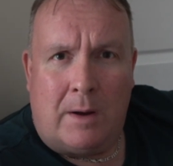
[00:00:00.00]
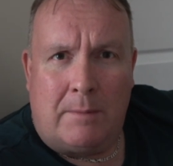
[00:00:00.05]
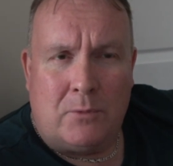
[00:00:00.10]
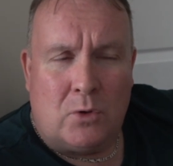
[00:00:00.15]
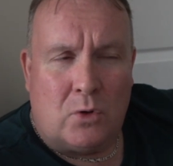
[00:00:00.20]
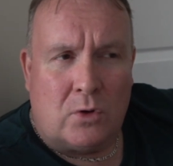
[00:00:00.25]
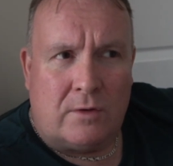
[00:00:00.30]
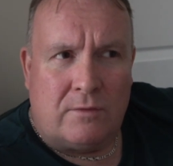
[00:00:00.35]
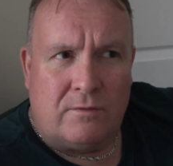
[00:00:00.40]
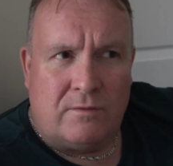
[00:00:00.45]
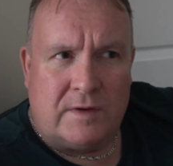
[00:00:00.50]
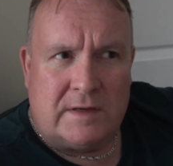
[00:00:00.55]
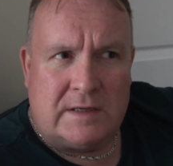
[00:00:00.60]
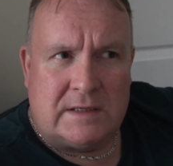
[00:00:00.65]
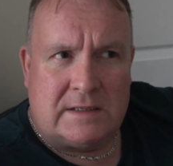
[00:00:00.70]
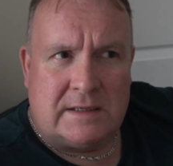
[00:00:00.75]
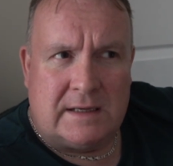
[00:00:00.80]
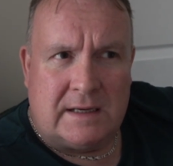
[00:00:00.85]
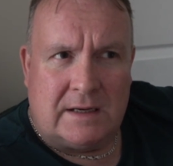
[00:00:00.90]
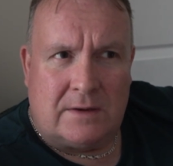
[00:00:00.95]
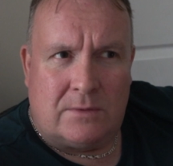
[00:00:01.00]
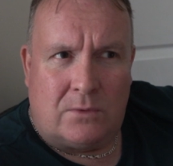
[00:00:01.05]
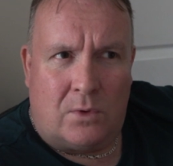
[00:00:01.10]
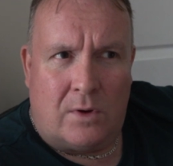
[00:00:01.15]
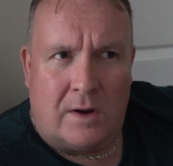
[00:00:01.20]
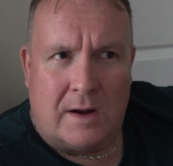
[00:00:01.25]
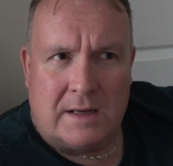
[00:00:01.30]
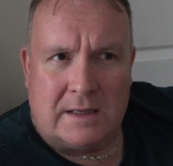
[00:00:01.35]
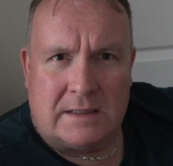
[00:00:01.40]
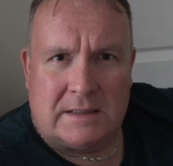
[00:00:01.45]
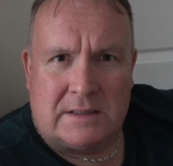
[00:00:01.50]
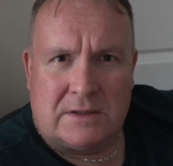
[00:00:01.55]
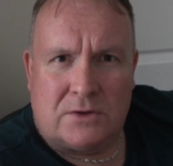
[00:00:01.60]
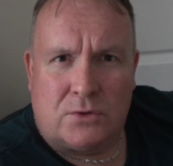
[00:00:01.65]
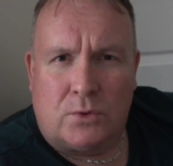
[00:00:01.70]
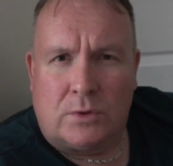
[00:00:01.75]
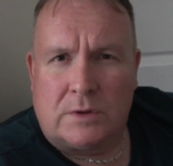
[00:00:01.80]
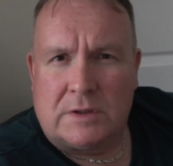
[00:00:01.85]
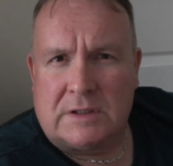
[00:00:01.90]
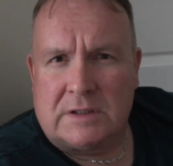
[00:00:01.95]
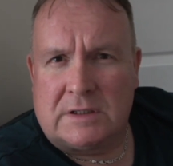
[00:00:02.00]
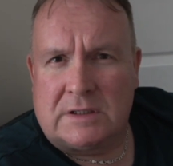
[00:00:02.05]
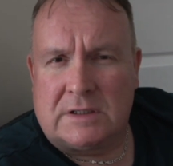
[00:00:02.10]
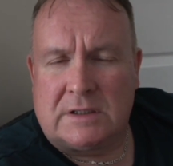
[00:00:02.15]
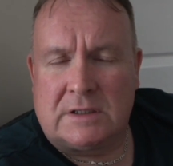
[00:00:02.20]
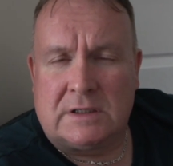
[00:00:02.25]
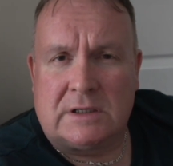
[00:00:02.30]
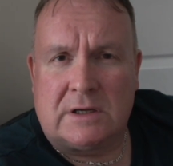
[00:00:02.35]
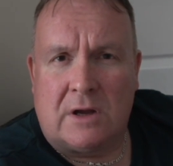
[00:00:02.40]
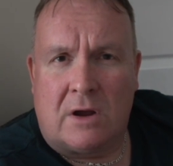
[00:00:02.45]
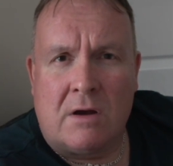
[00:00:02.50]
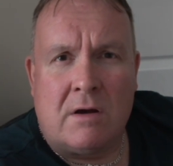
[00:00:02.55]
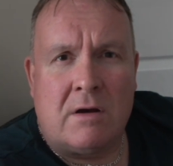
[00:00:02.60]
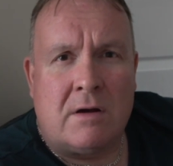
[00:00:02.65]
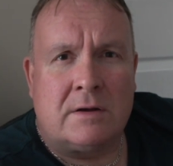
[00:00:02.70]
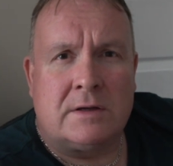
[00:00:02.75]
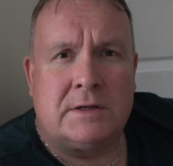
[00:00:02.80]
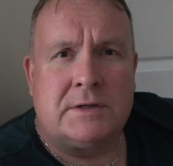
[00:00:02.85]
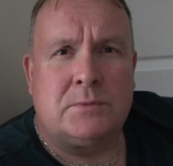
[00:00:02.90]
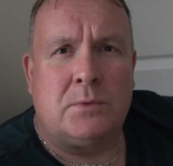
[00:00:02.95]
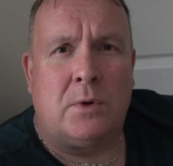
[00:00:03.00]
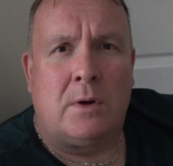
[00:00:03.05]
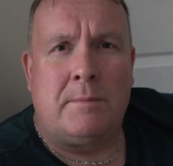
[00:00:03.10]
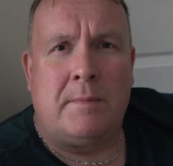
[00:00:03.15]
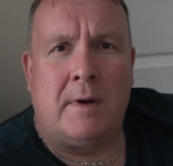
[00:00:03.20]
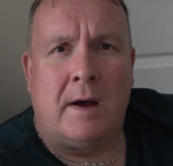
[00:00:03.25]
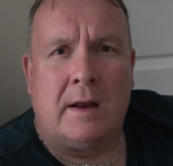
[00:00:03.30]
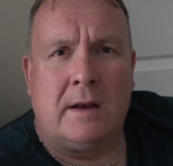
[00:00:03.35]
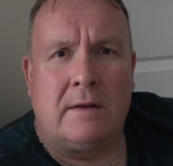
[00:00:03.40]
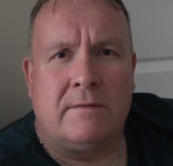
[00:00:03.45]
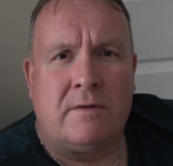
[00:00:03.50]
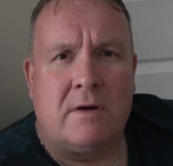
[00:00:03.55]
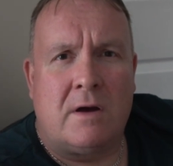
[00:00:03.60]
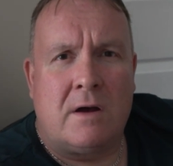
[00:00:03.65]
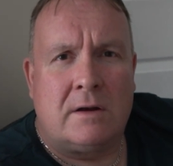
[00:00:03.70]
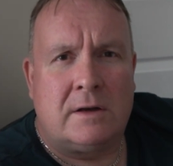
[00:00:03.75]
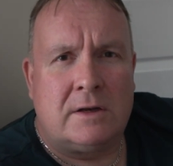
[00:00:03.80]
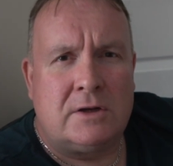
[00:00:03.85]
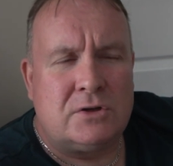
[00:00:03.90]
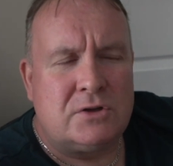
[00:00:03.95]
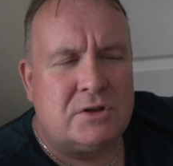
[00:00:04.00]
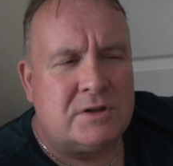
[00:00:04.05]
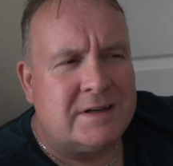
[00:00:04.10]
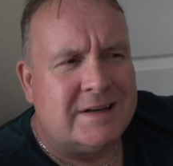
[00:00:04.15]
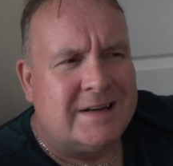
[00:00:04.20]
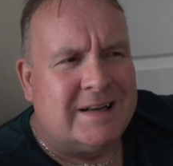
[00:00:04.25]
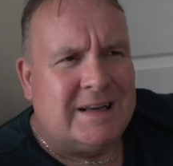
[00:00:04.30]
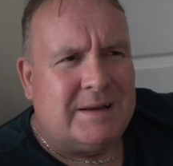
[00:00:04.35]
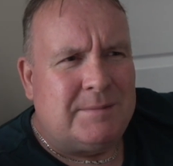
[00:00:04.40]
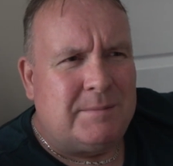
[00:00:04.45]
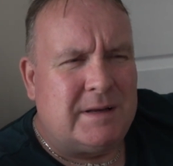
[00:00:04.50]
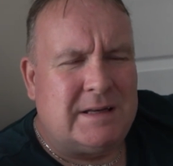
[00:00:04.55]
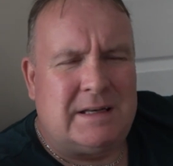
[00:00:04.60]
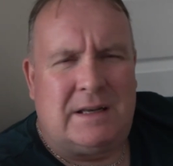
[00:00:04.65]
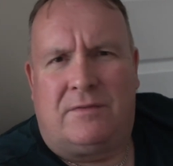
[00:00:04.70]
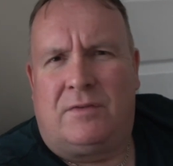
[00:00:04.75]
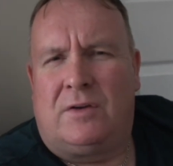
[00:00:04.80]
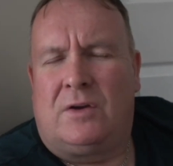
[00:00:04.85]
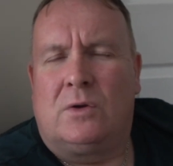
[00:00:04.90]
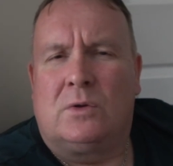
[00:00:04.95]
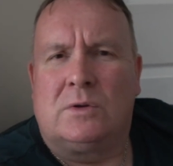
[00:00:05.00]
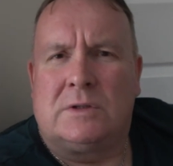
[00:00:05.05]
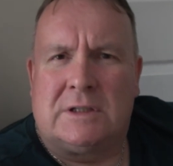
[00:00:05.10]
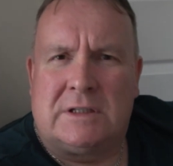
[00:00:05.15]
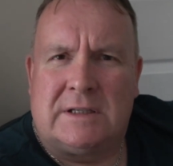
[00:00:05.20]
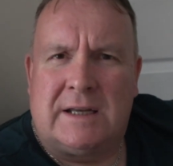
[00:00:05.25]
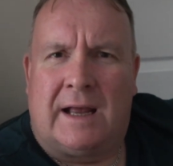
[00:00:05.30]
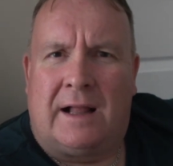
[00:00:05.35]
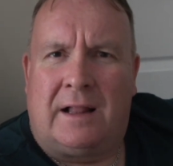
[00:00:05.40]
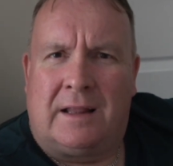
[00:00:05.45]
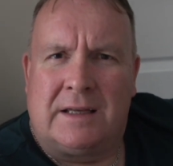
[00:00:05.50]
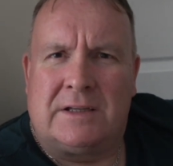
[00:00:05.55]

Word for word: I'm not convinced it quite thrusts as hard as what my Nirvana does, but difficult to tell.